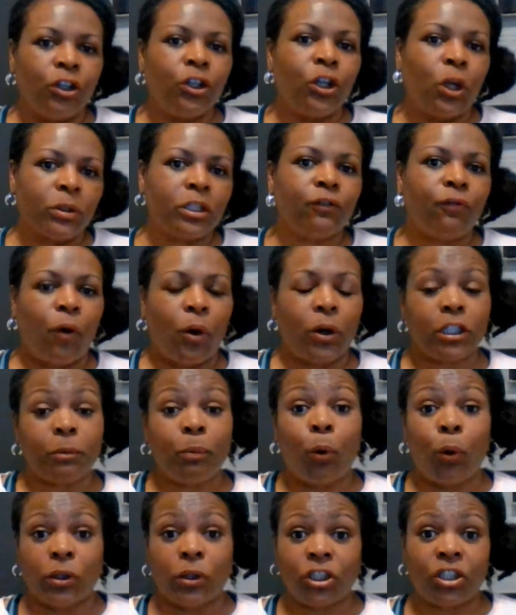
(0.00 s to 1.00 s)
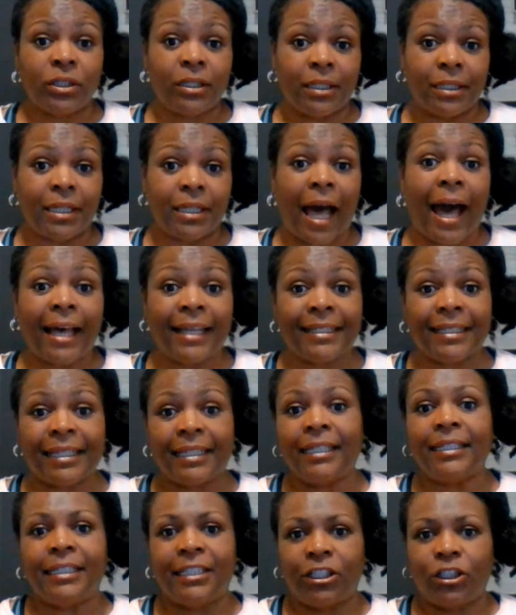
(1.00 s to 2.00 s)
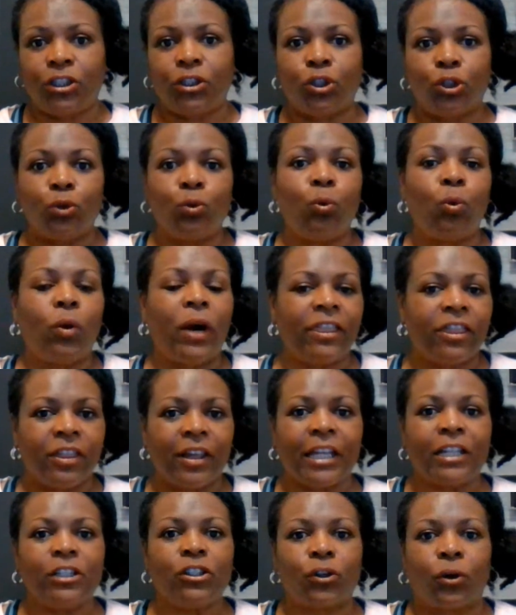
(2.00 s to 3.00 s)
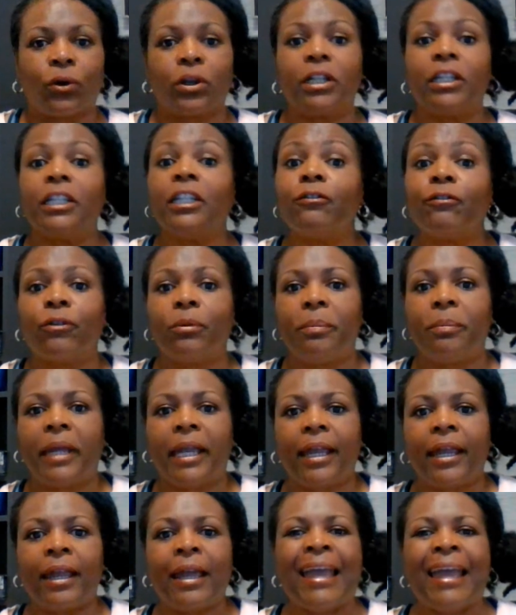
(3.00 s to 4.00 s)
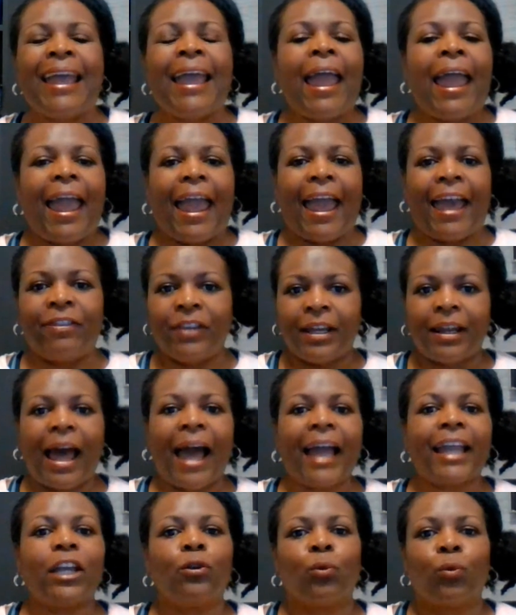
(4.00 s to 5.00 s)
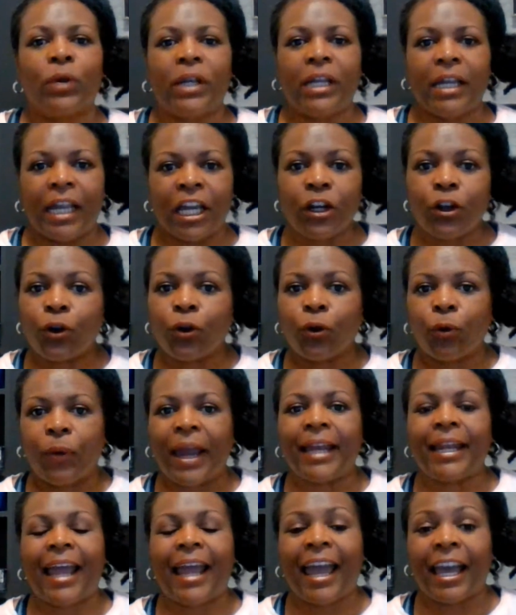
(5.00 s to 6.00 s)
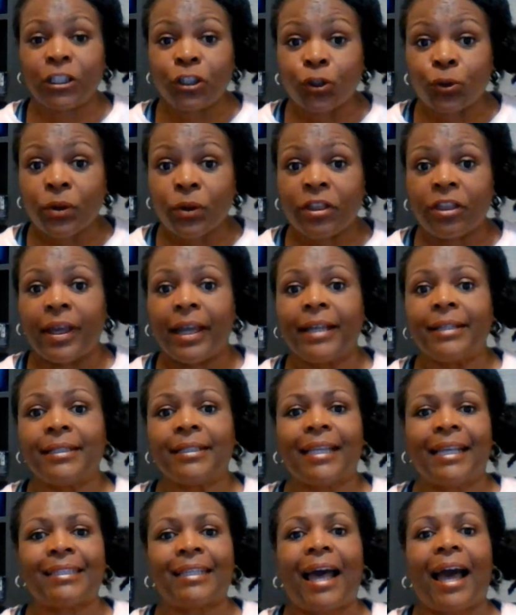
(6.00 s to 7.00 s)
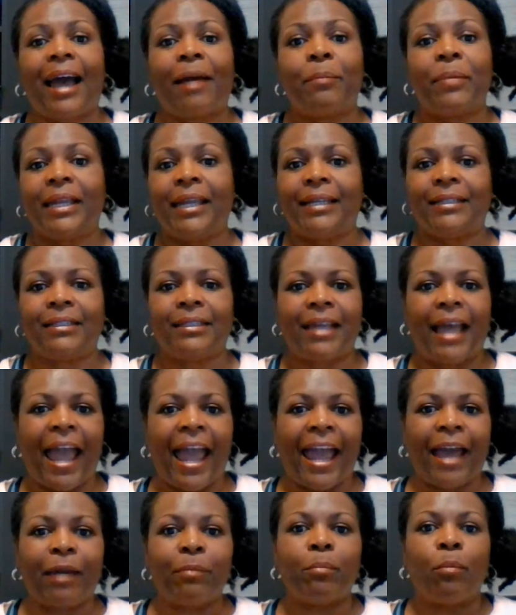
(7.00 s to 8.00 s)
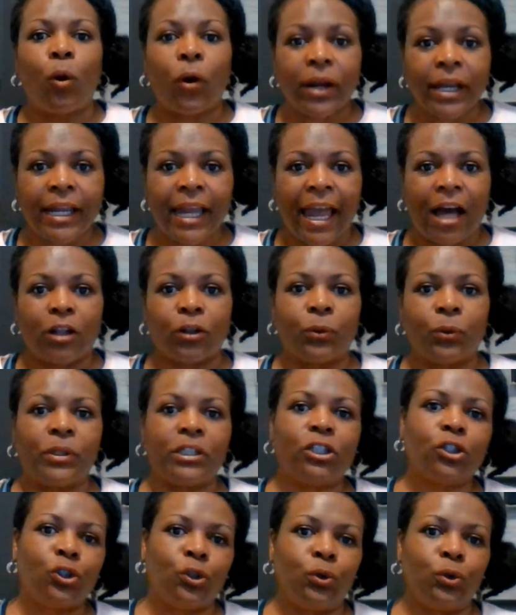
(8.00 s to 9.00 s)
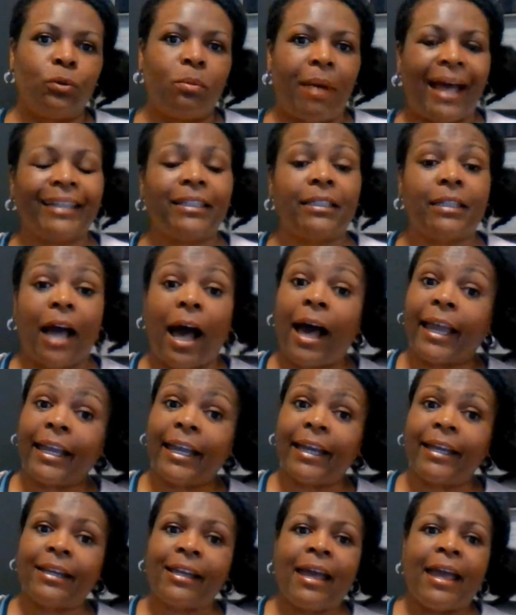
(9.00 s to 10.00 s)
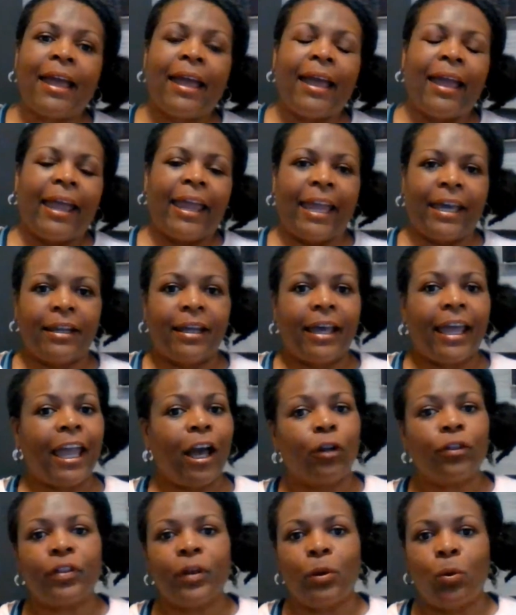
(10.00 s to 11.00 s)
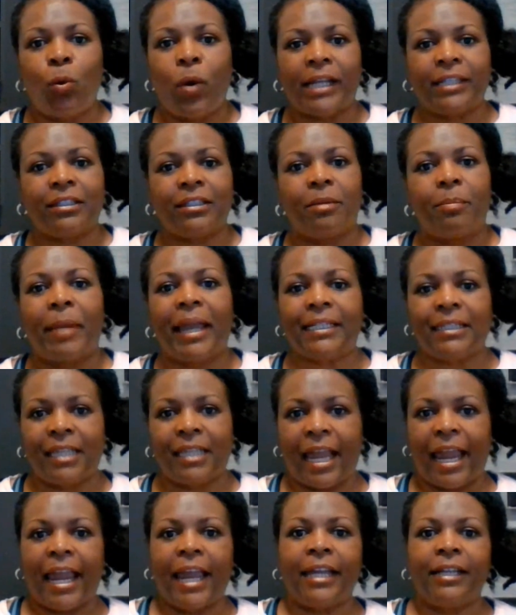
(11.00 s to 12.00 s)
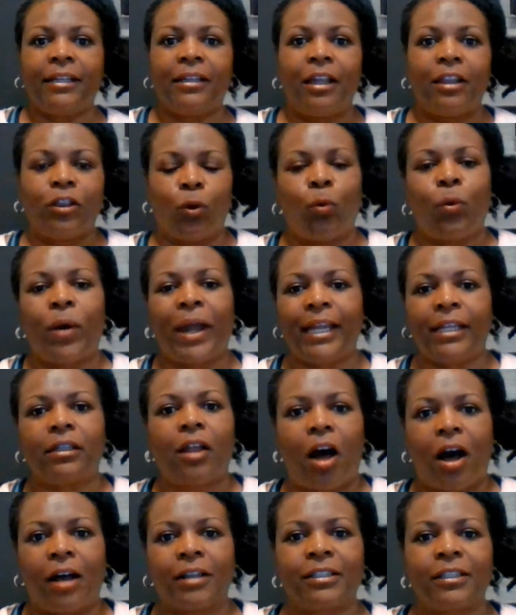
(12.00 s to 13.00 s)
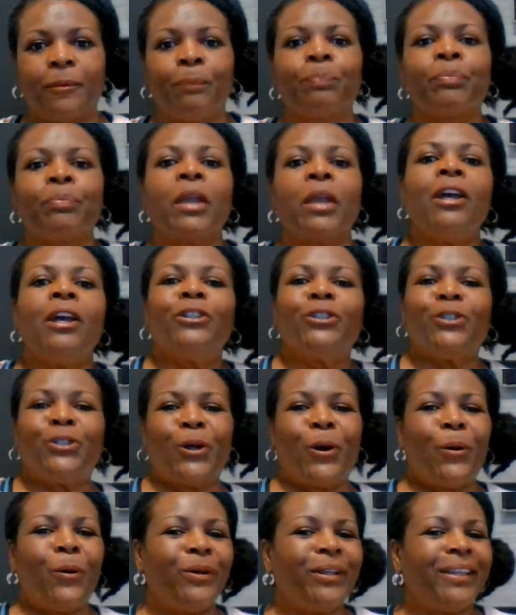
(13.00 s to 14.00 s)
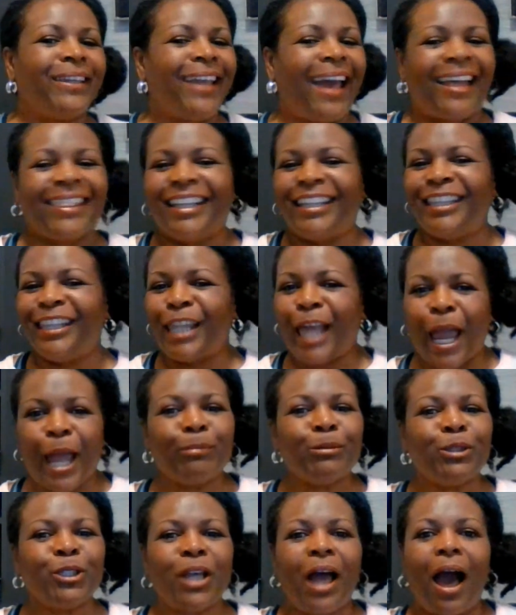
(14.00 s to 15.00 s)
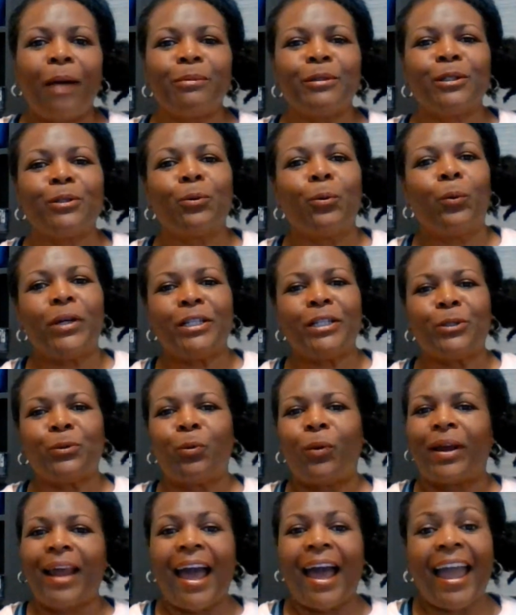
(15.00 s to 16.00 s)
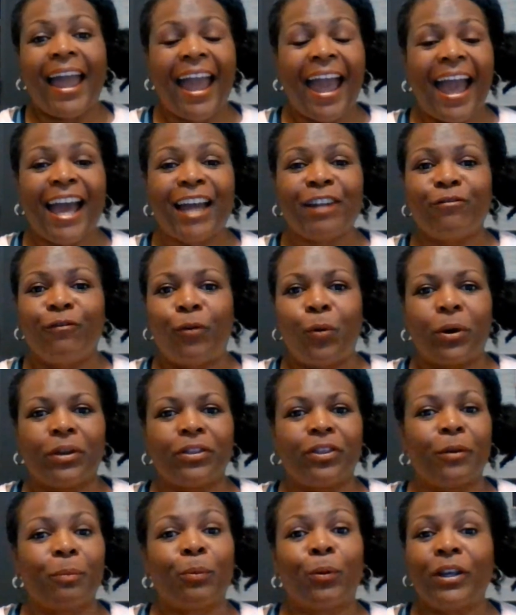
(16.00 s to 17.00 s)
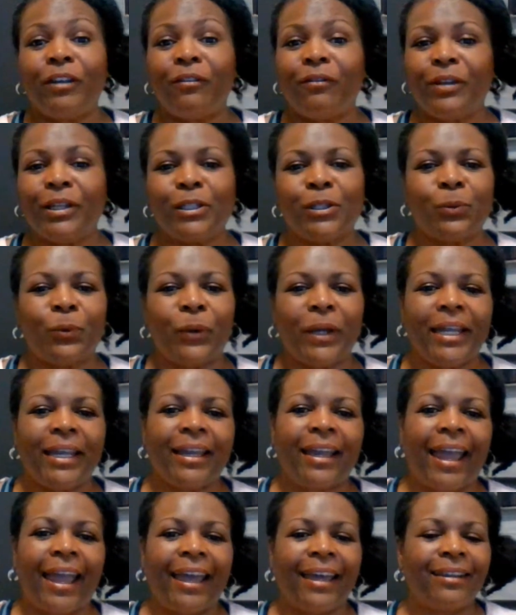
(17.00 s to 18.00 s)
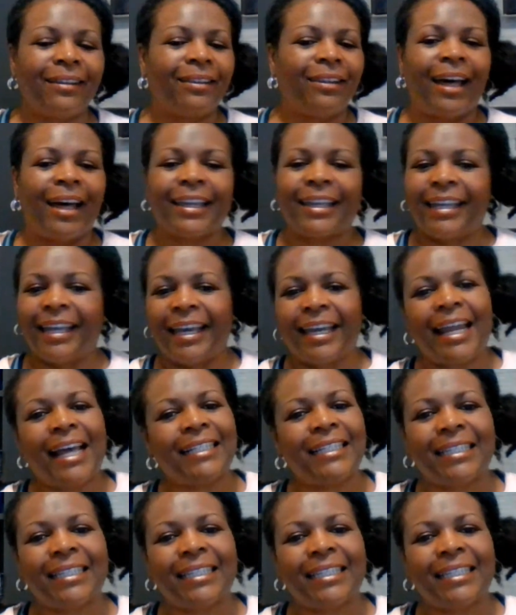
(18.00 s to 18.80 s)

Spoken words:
as far as portion size, in addition to what things are good for me. And then I can reintegrate extra things as I begin to add more calories to my diet in a healthy way to maintain the weight loss. So yeah, the lamb chops was what I had for the previous week. And again, I